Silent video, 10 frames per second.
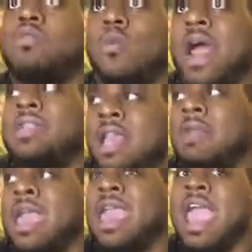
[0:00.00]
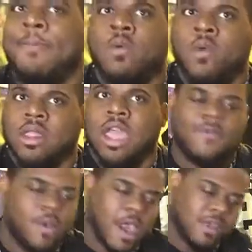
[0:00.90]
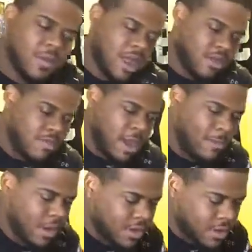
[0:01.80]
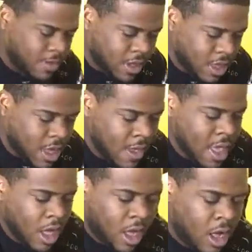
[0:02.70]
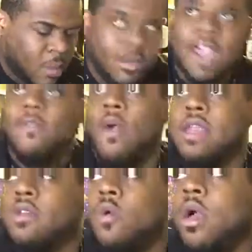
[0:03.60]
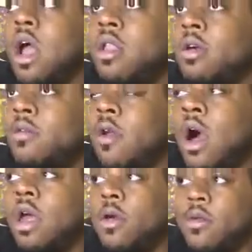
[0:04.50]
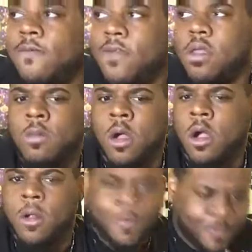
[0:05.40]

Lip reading: what I think may happen with that. If you ask me, that's just my personal opinion. Devin White's gonna run all over the field tomorrow.